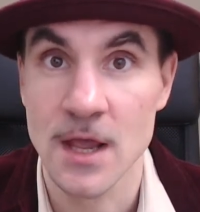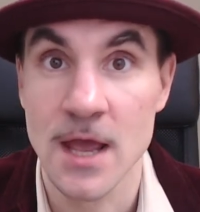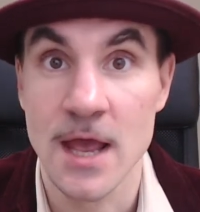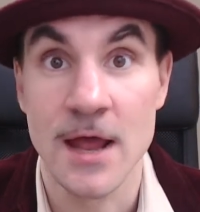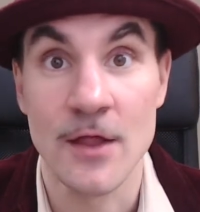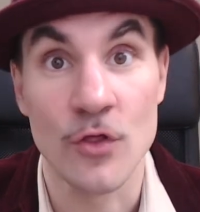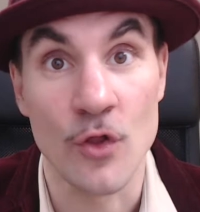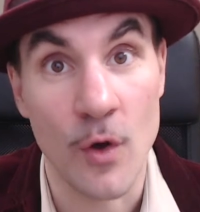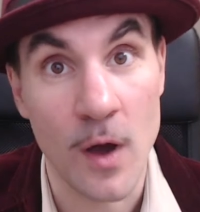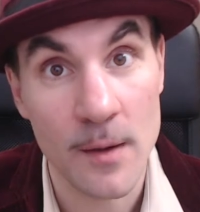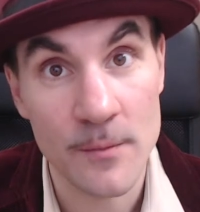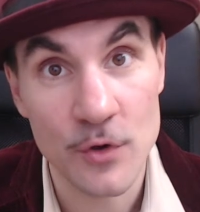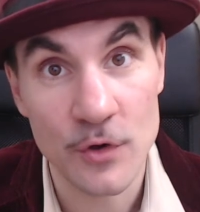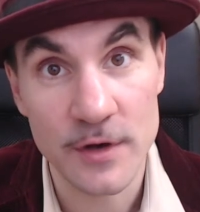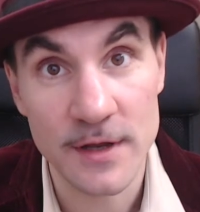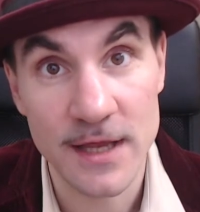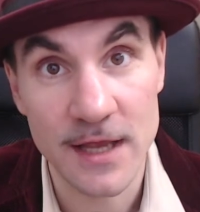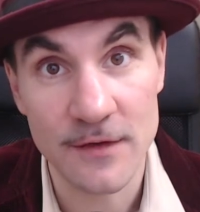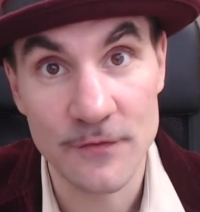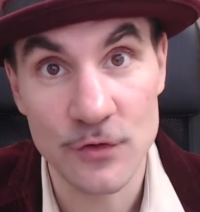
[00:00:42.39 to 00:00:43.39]
Now, I'm gonna
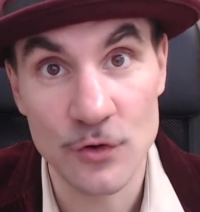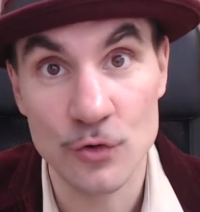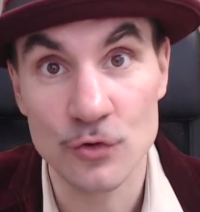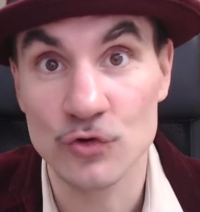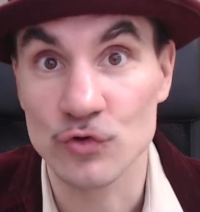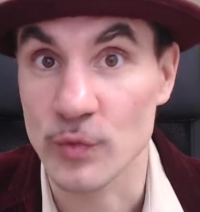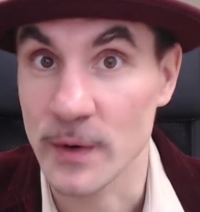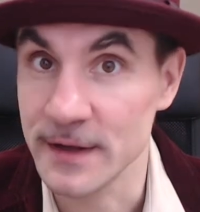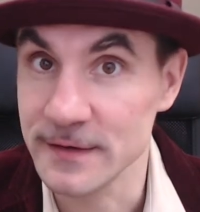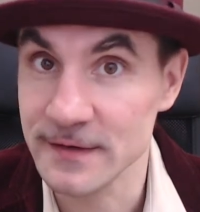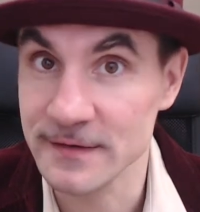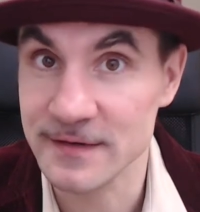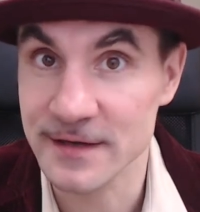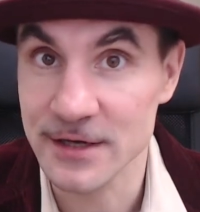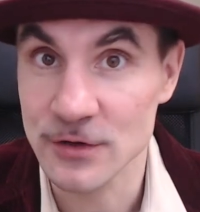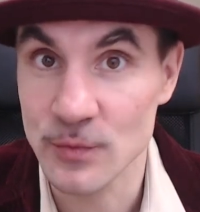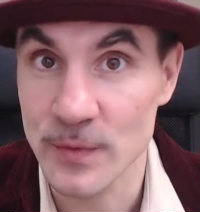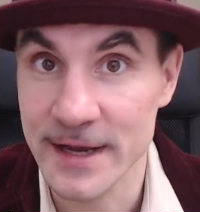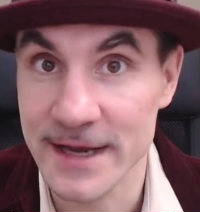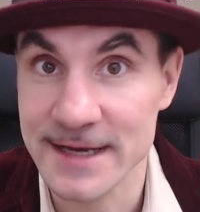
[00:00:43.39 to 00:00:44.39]
give you 23
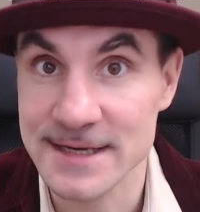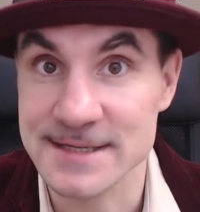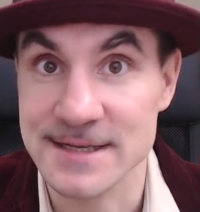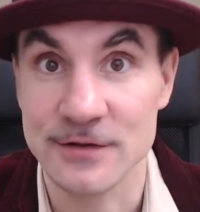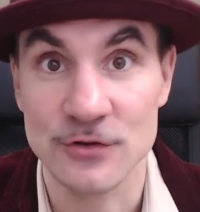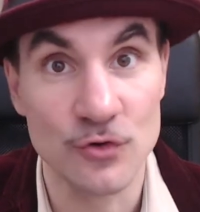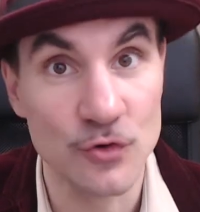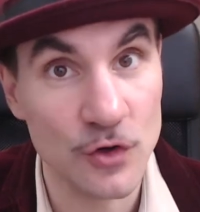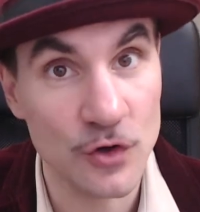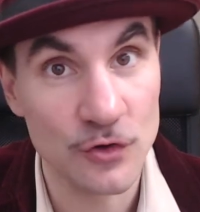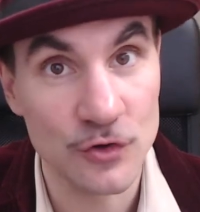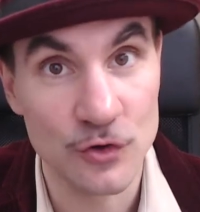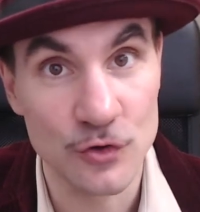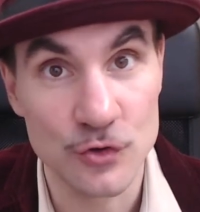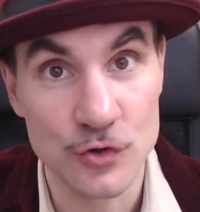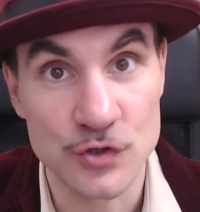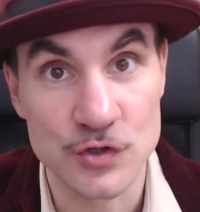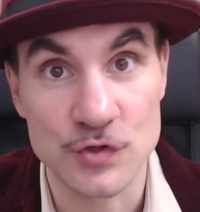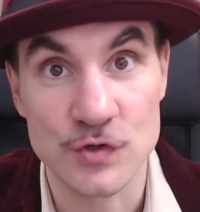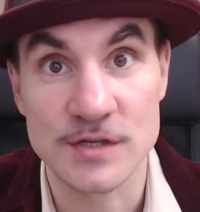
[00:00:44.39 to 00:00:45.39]
ways that you could use
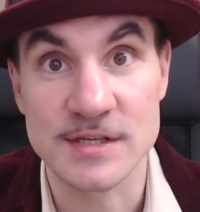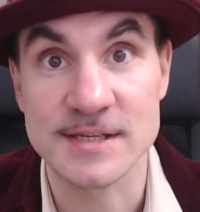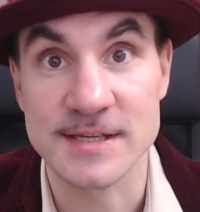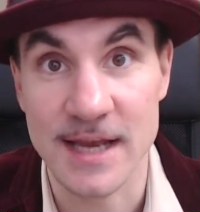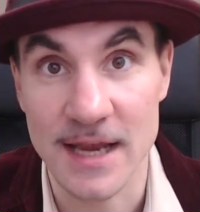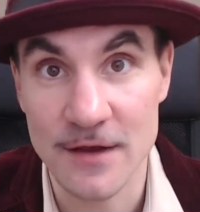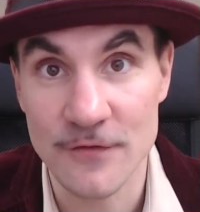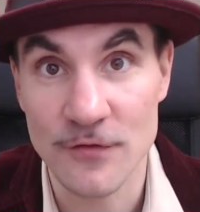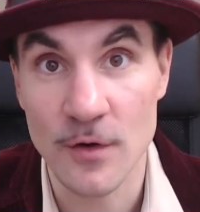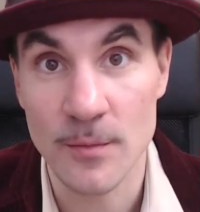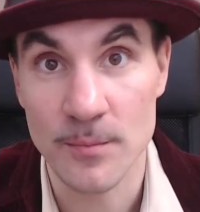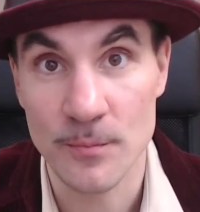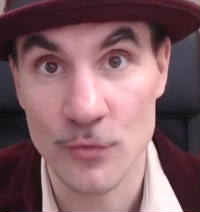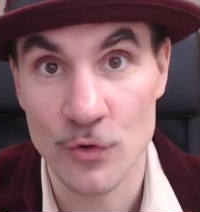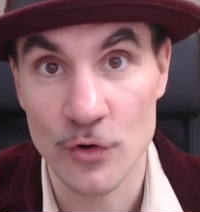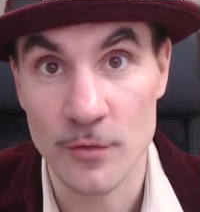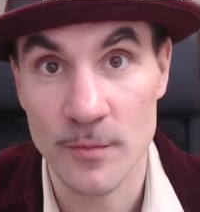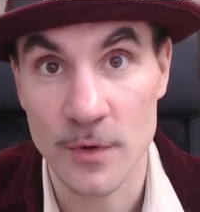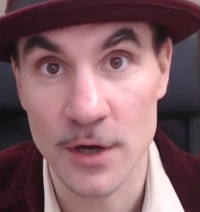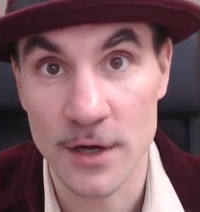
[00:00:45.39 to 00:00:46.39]
to save up more
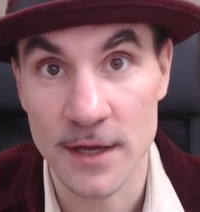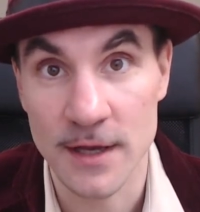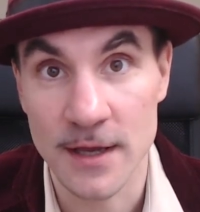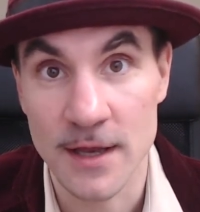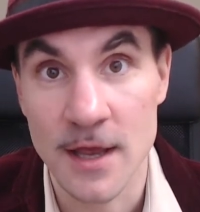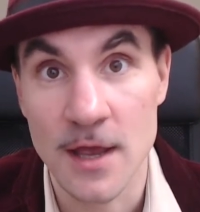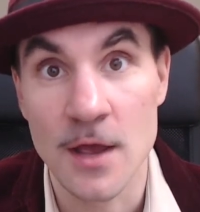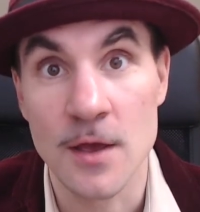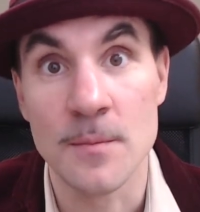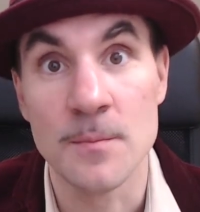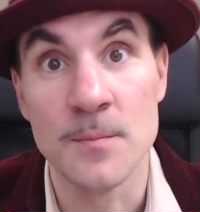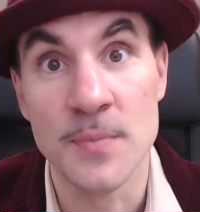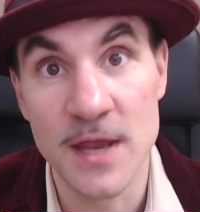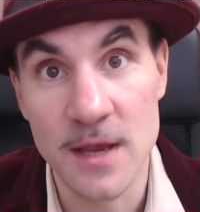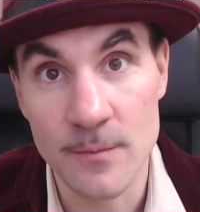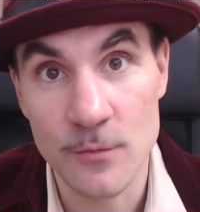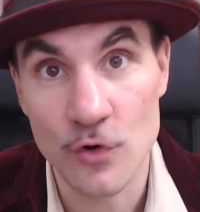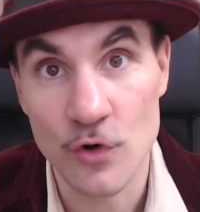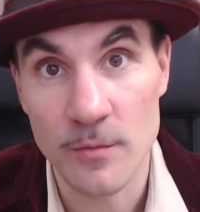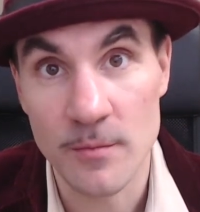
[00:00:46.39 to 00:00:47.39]
money, be
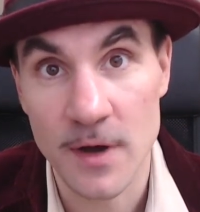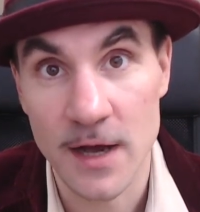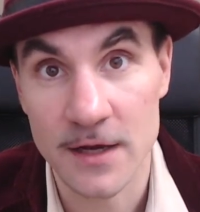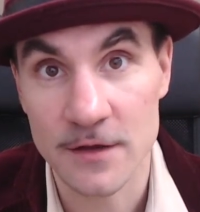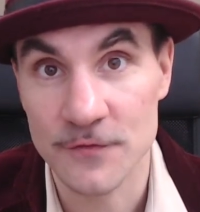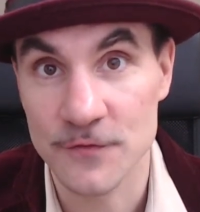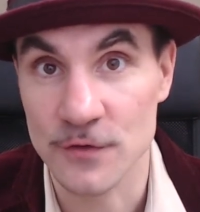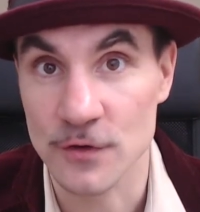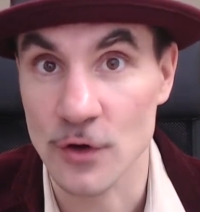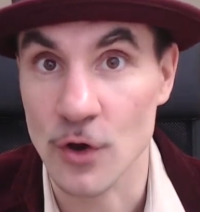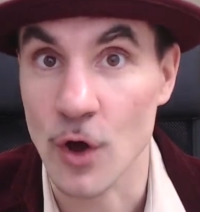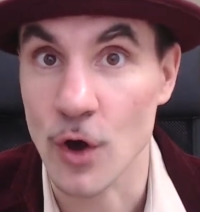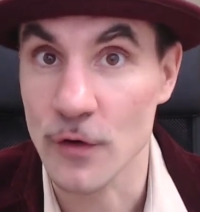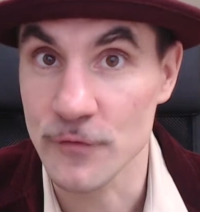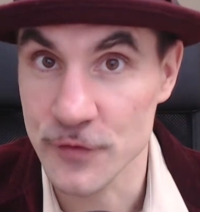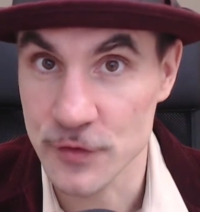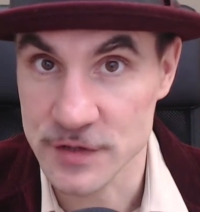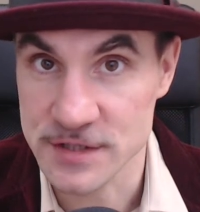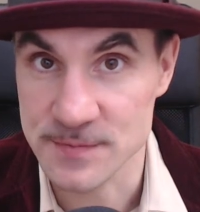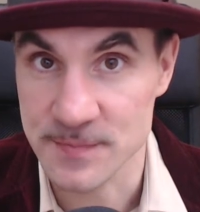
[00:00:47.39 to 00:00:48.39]
more mindful of
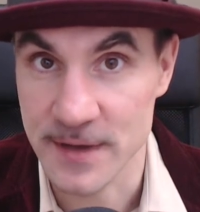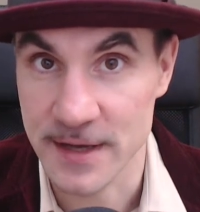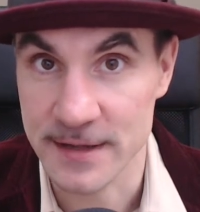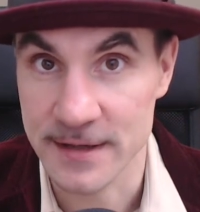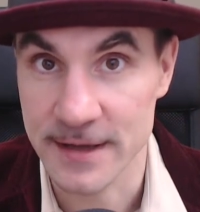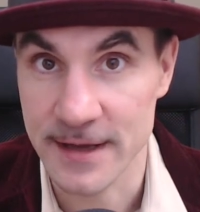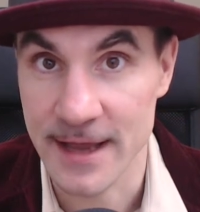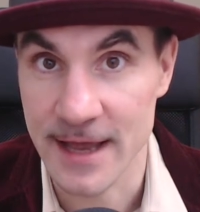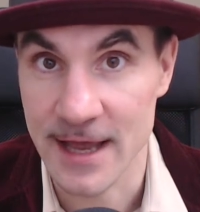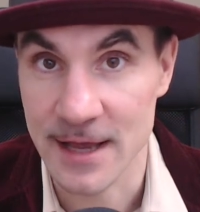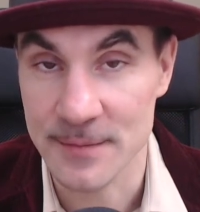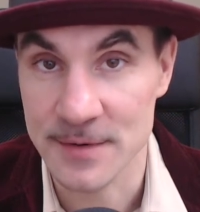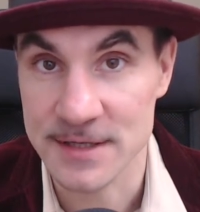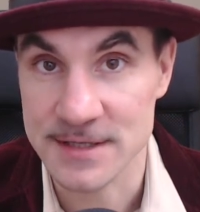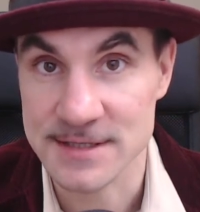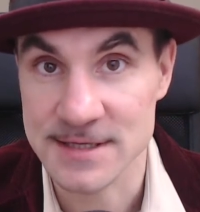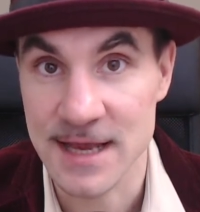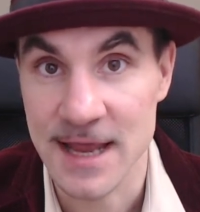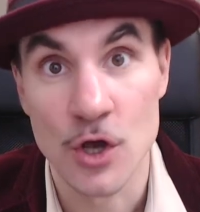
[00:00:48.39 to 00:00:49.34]
your spending habits.